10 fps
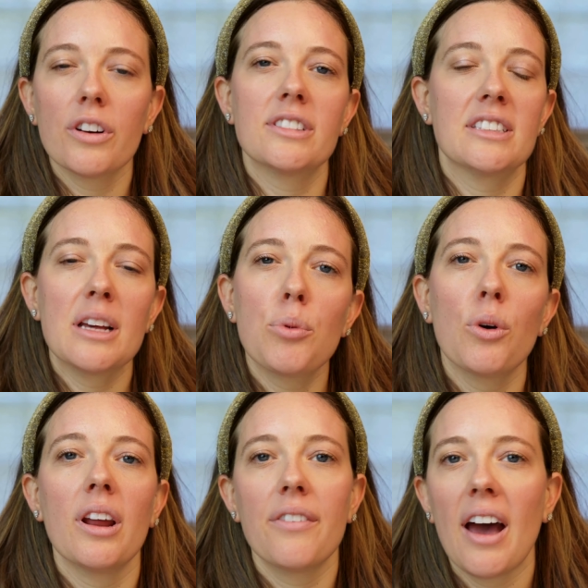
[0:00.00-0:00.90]
of us at some
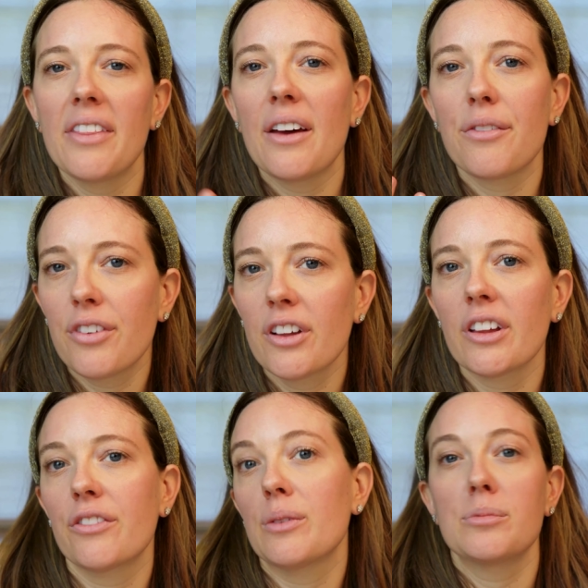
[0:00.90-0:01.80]
point have had that
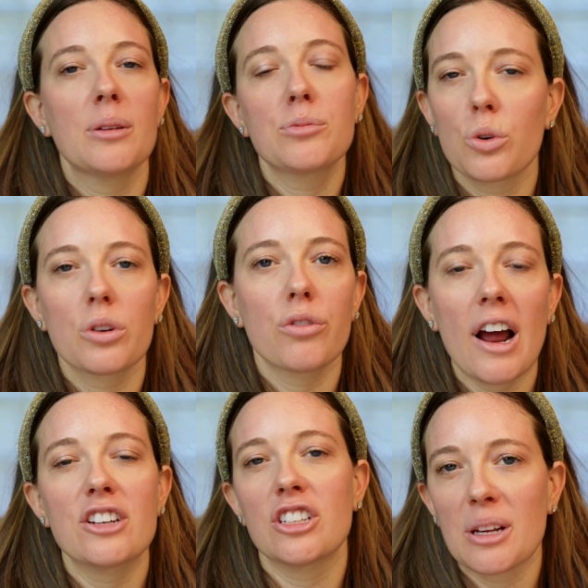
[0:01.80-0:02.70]
feeling from some sort of
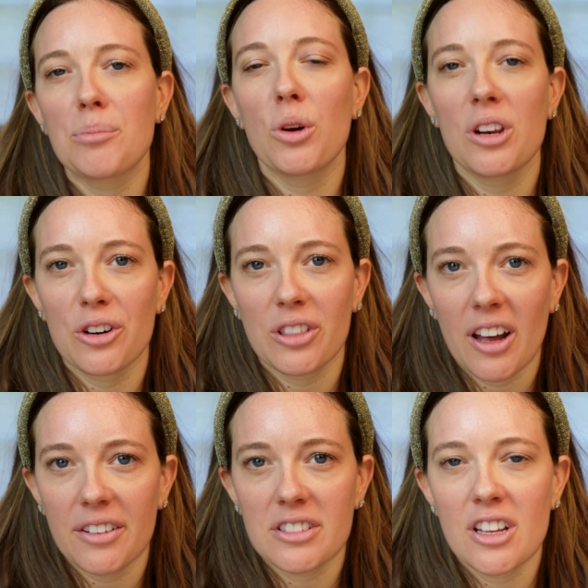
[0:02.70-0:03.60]
rash at some point in our
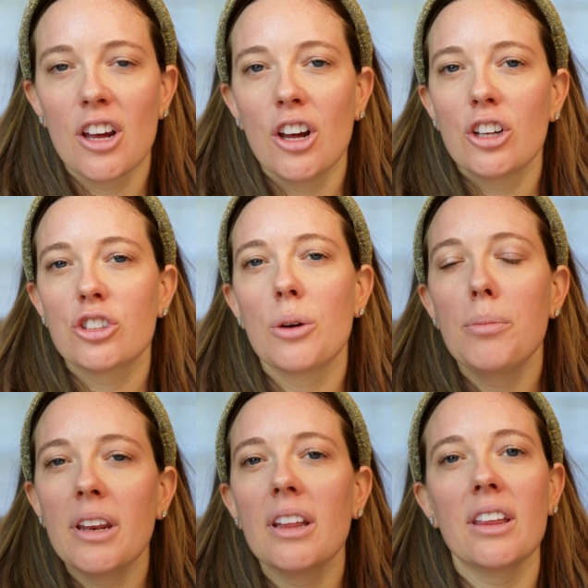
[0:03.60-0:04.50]
lives. So
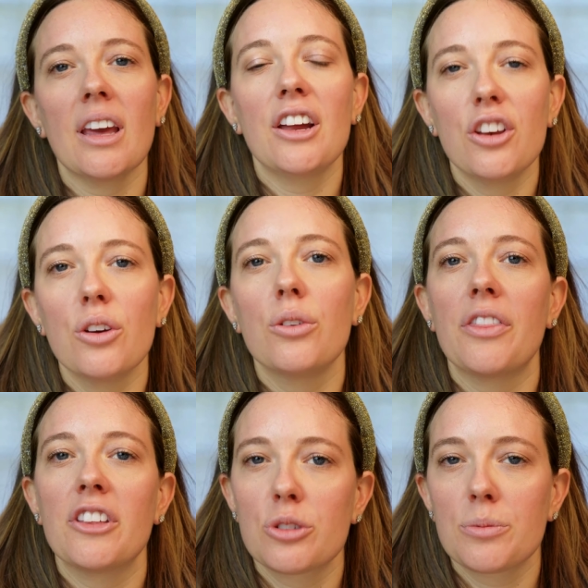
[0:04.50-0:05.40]
immediately I knew
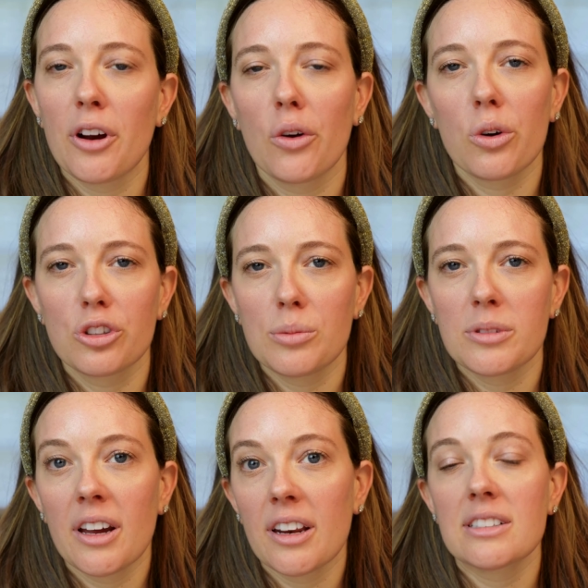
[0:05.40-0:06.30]
that this was perioral
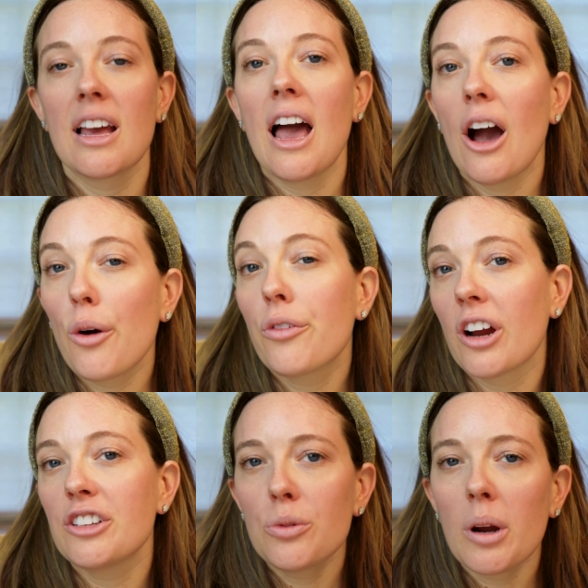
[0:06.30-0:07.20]
dermatitis. However,
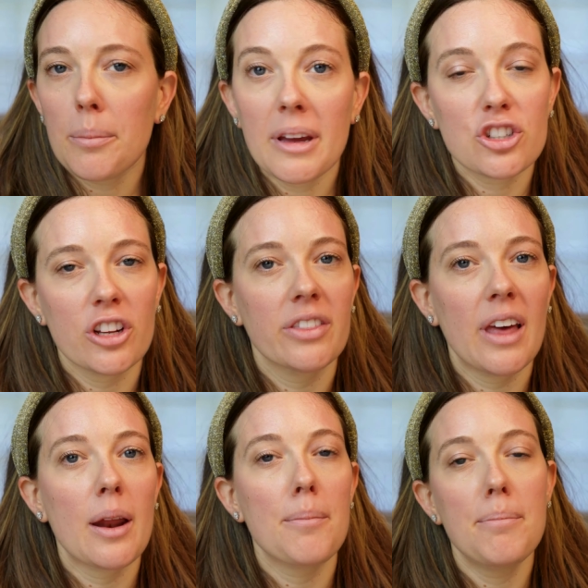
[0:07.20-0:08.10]
I do want to mention
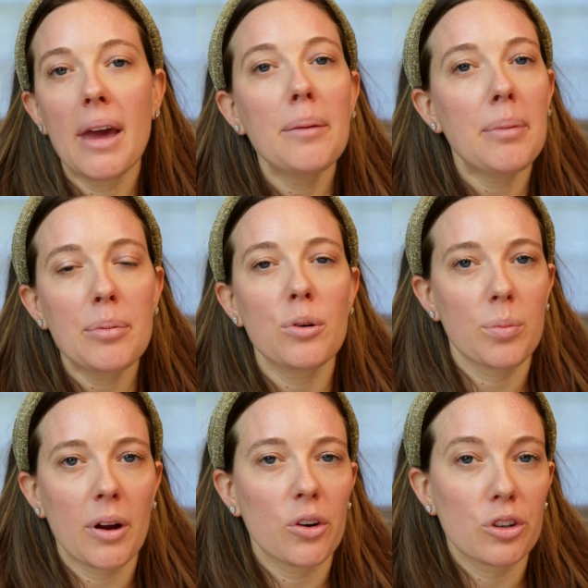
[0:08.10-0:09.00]
that many people
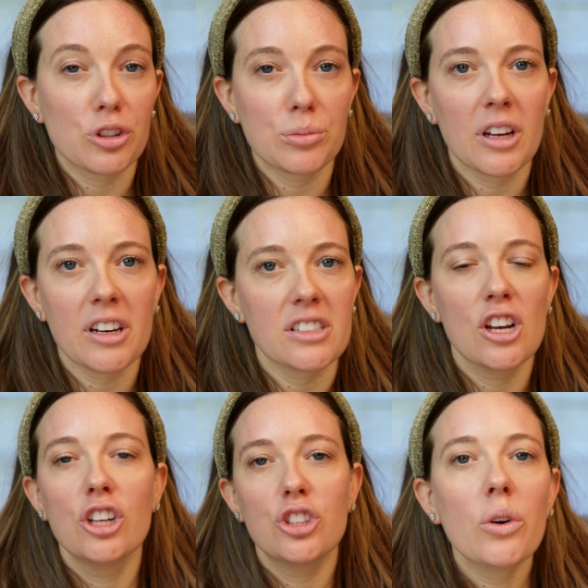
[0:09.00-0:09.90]
with perioral dermatitis
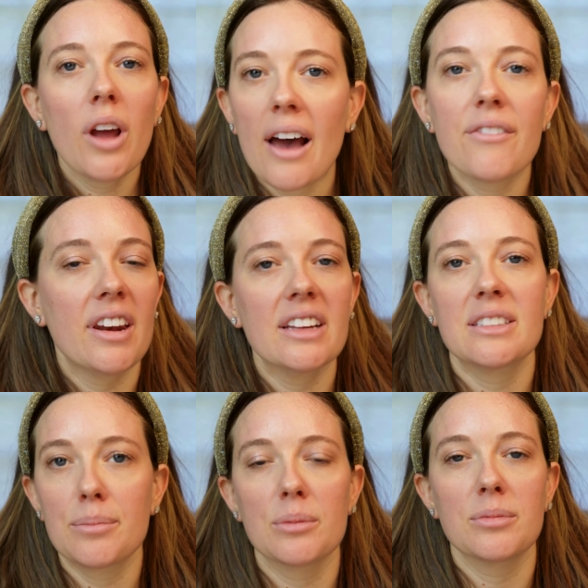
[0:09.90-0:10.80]
don't have any
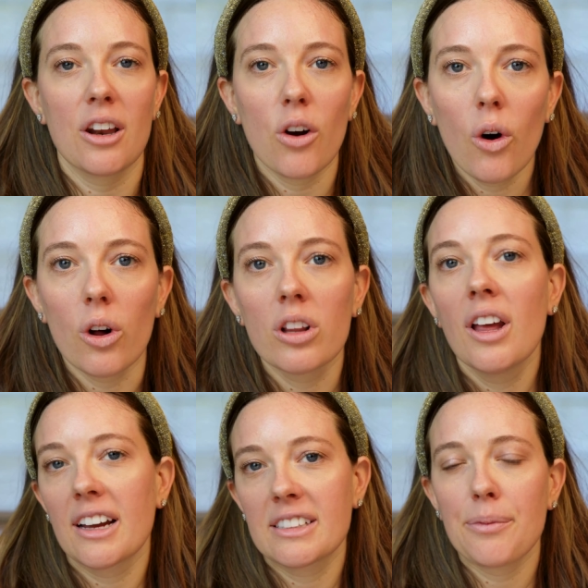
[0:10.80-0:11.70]
symptoms at all,
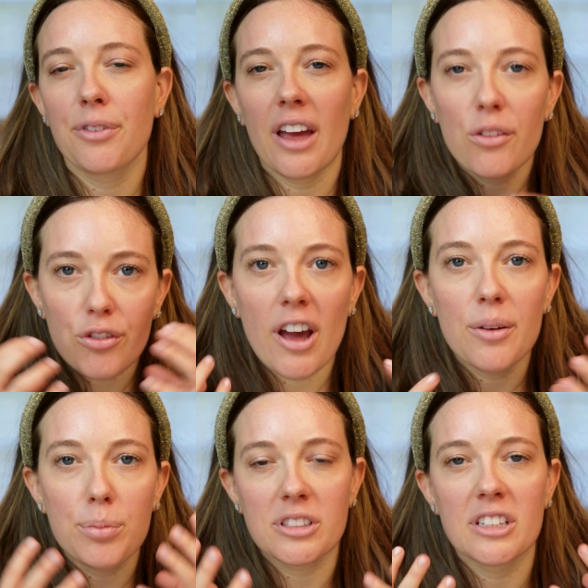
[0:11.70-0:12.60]
except for that
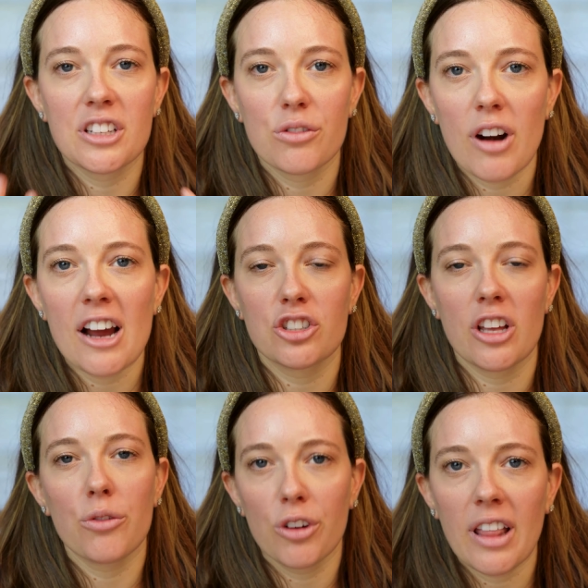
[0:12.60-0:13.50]
red persistent rash
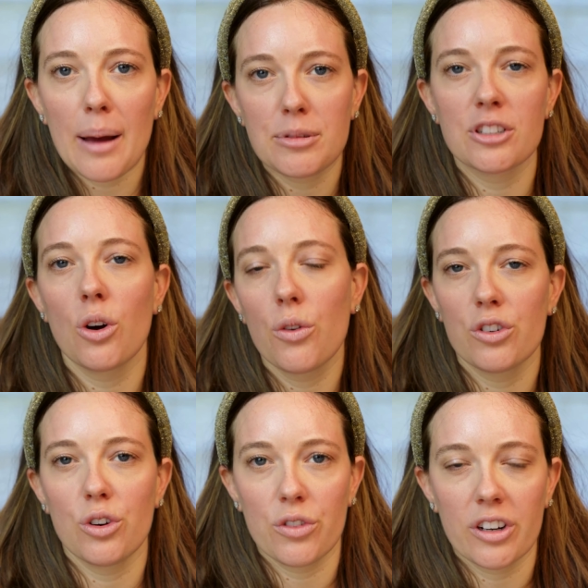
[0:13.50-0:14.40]
that relapses
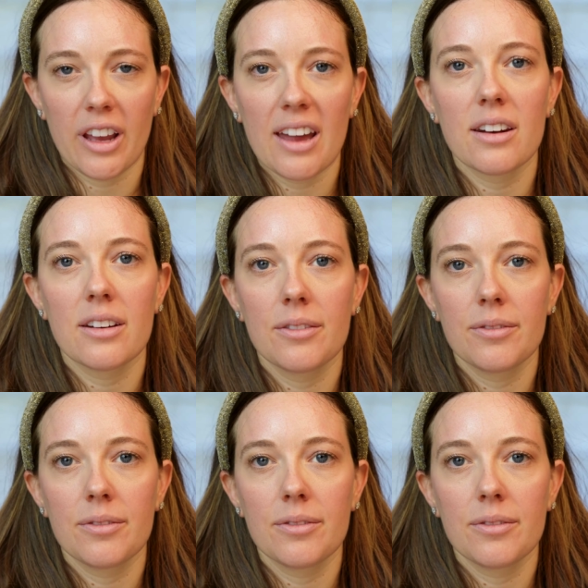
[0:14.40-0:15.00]
over and over again.